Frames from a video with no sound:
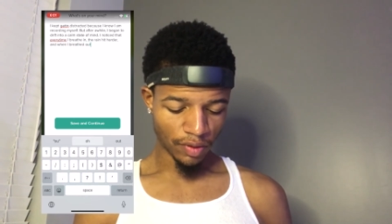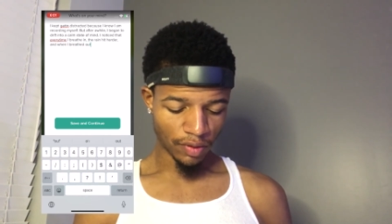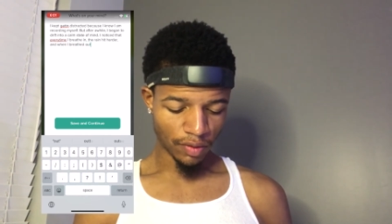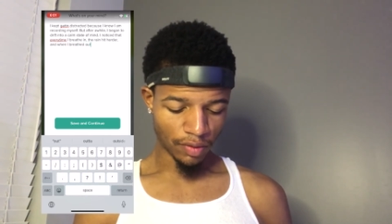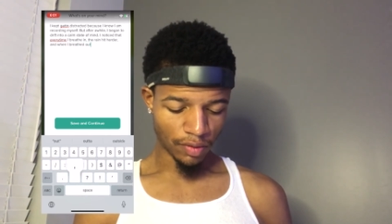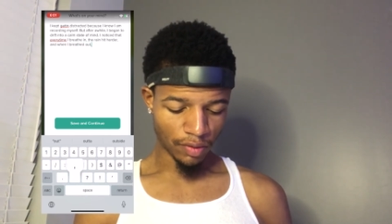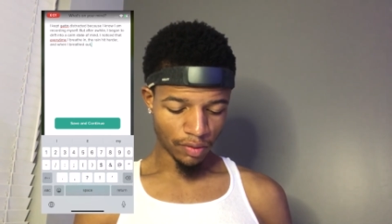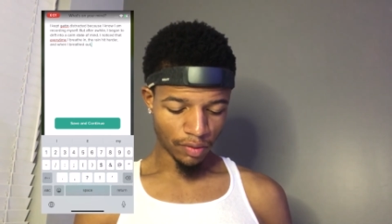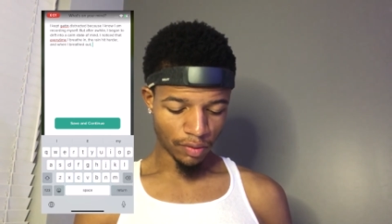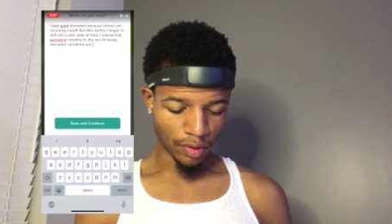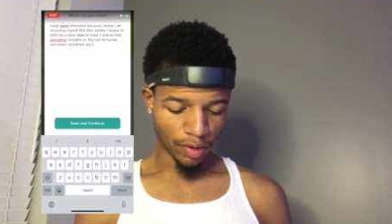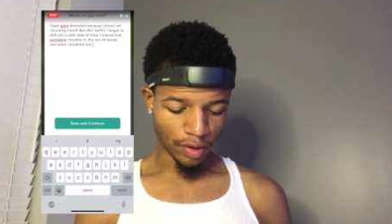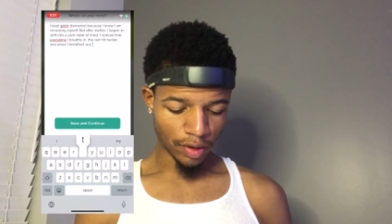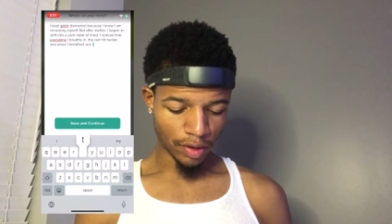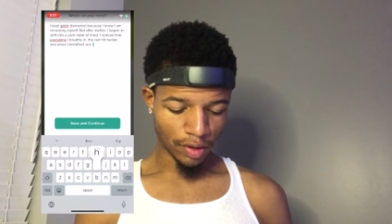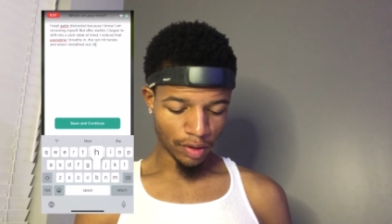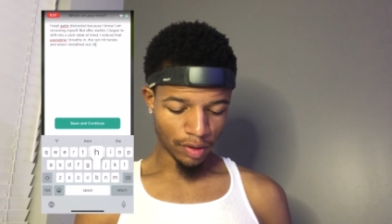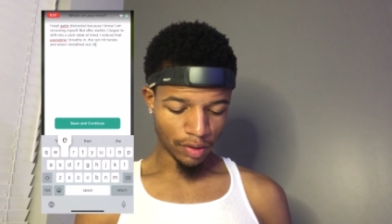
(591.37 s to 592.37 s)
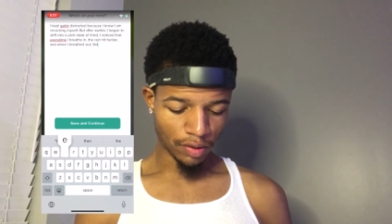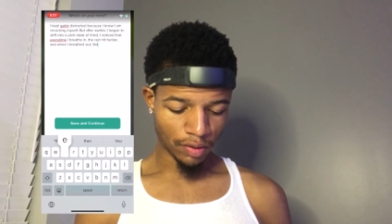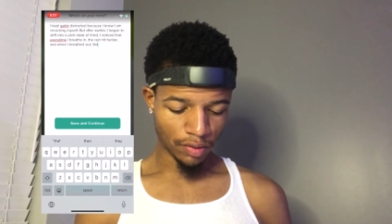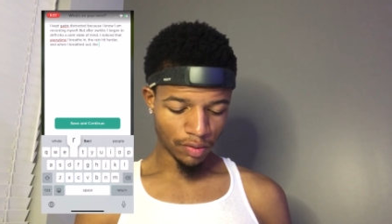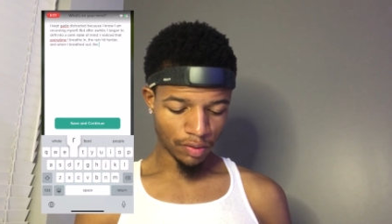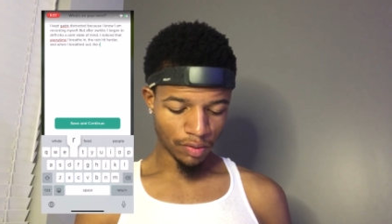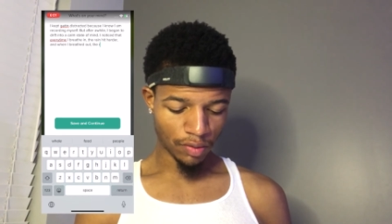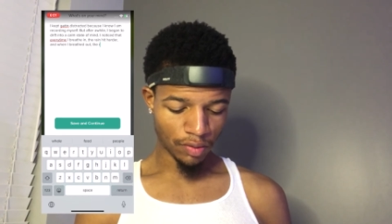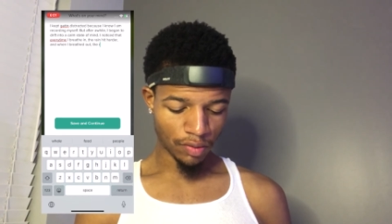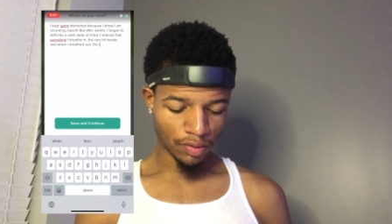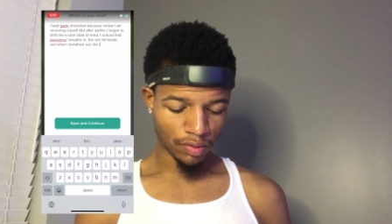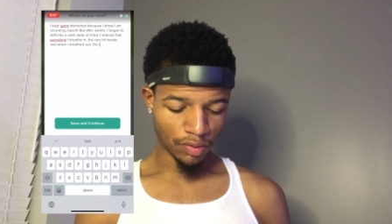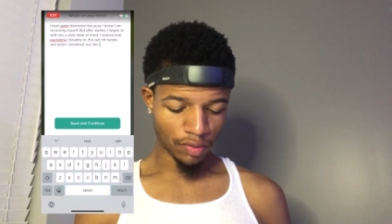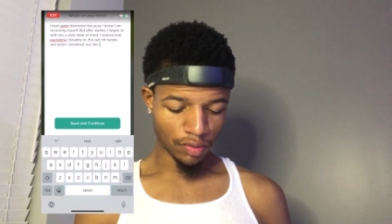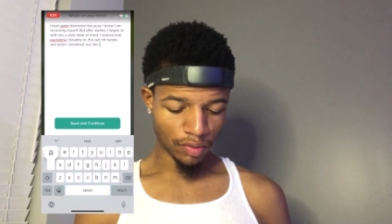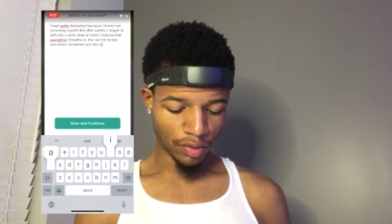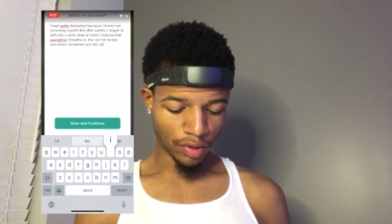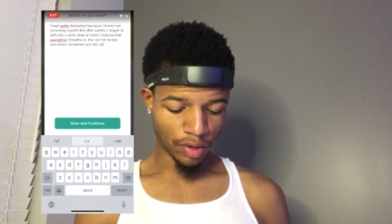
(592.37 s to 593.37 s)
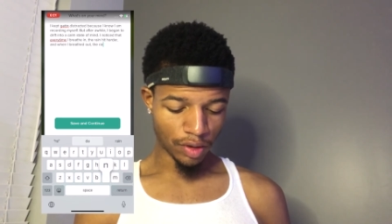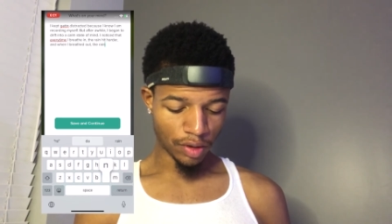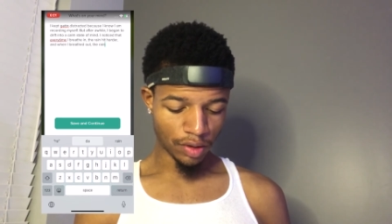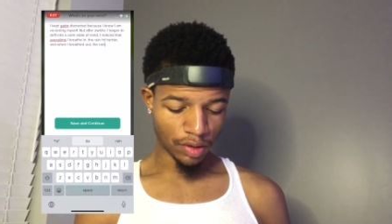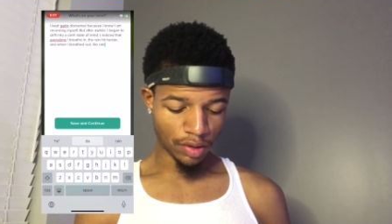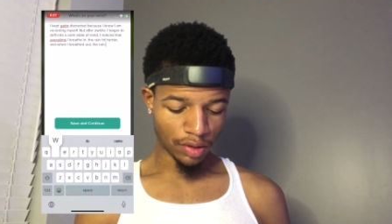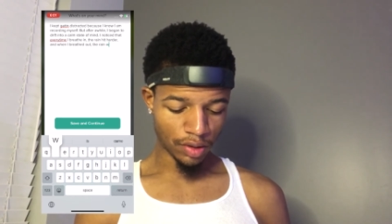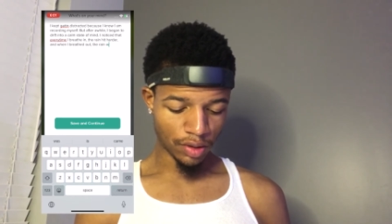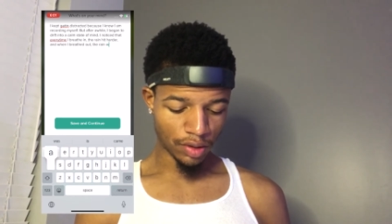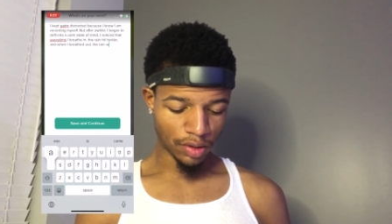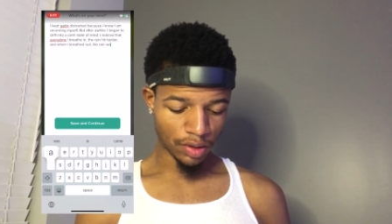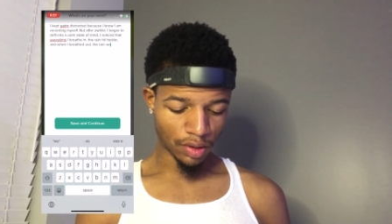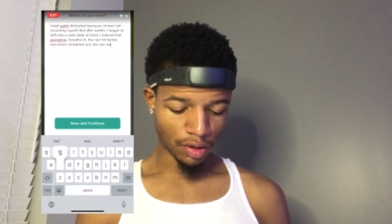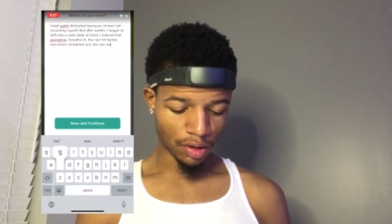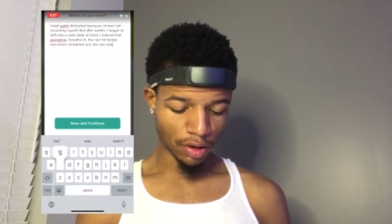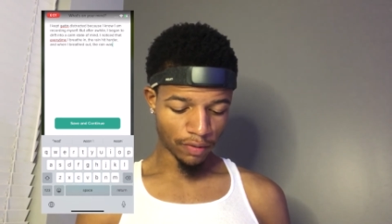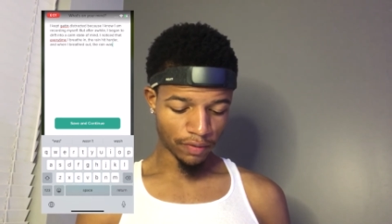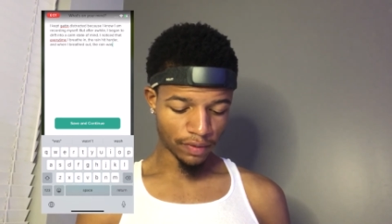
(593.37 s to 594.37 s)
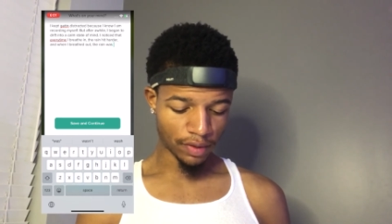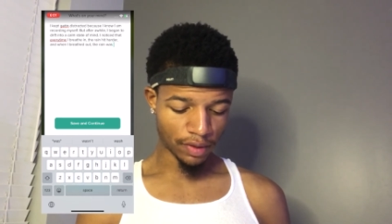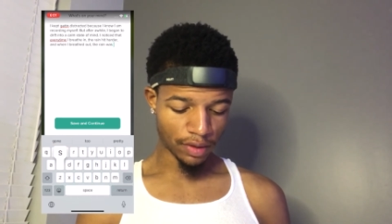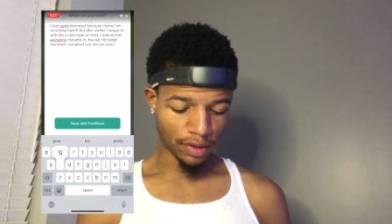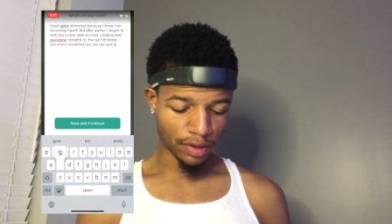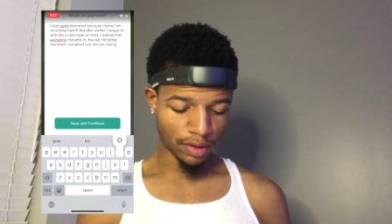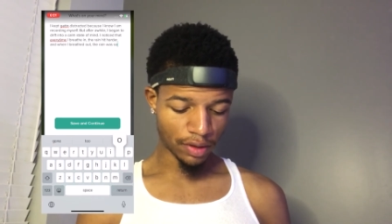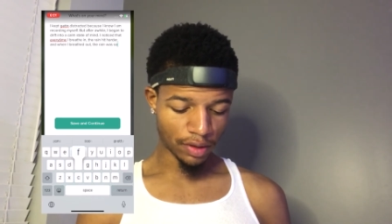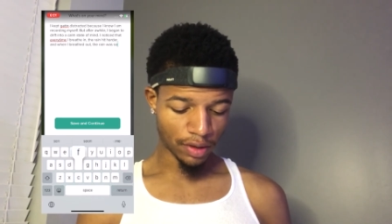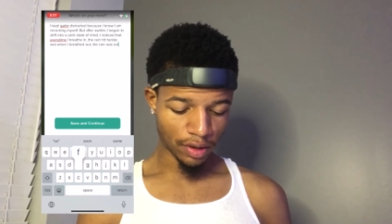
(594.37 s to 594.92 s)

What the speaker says: the rain was softer.